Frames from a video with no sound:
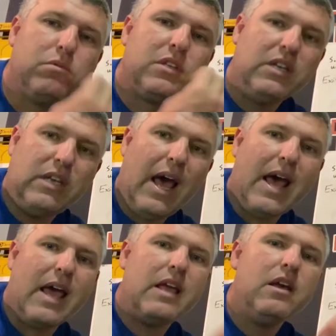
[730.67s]

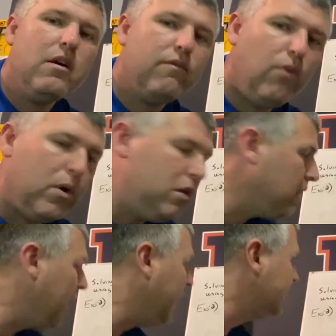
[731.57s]
today for you
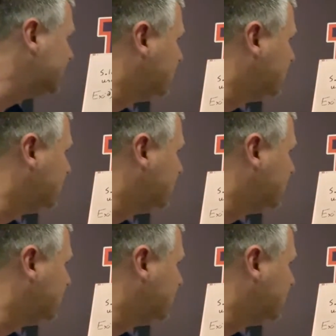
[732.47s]
guys to